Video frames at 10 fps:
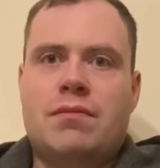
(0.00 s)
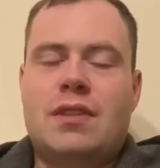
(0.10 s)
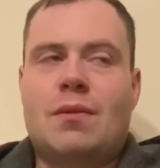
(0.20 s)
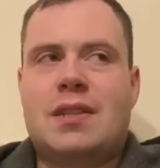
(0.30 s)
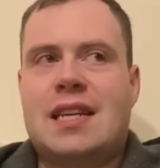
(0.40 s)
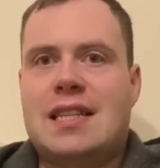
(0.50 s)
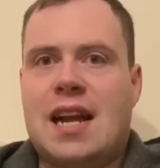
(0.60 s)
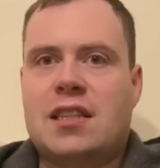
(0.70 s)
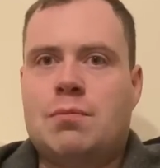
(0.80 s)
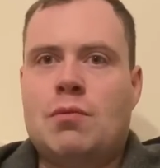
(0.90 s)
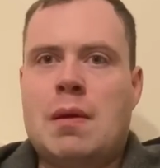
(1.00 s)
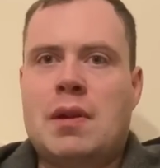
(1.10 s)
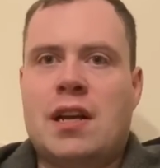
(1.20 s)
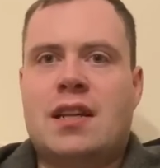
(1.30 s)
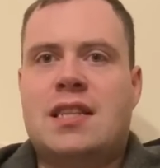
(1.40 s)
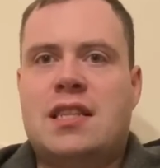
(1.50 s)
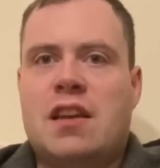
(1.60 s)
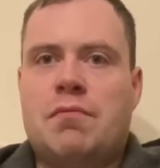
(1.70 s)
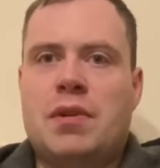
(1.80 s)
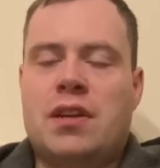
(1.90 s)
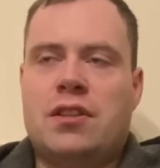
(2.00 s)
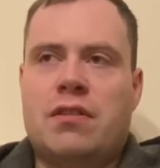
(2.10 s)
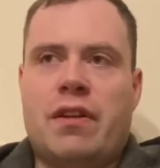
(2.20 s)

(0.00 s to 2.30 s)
don't want to say dance, but maybe they got stiff because, you know,